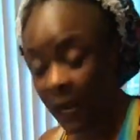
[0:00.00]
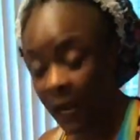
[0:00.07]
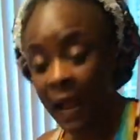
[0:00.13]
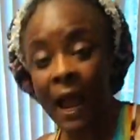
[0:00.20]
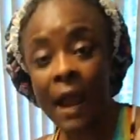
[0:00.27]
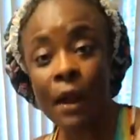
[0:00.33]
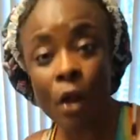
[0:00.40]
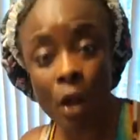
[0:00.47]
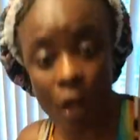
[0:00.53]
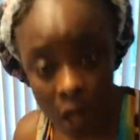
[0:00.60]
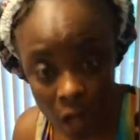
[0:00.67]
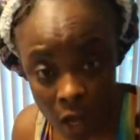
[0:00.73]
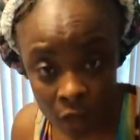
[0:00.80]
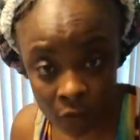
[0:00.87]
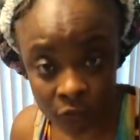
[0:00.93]
I
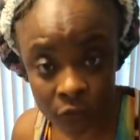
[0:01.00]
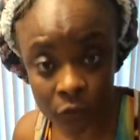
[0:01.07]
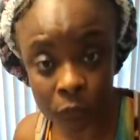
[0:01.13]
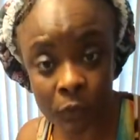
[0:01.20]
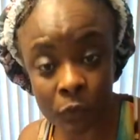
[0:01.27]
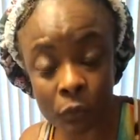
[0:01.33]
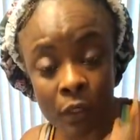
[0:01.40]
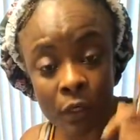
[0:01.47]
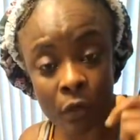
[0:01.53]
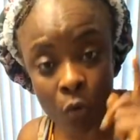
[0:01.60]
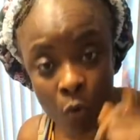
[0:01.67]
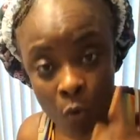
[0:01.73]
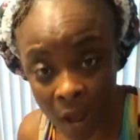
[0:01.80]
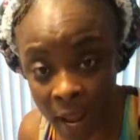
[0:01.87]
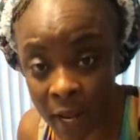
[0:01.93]
love to be with a
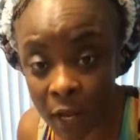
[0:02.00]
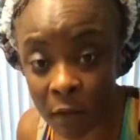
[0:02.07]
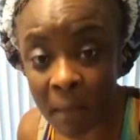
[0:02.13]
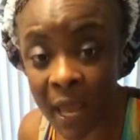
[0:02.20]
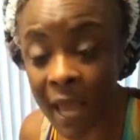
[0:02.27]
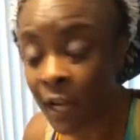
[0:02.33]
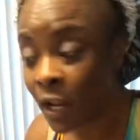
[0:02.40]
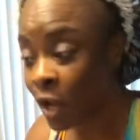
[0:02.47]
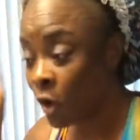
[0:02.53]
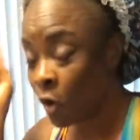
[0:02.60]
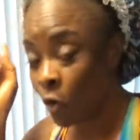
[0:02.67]
quiet man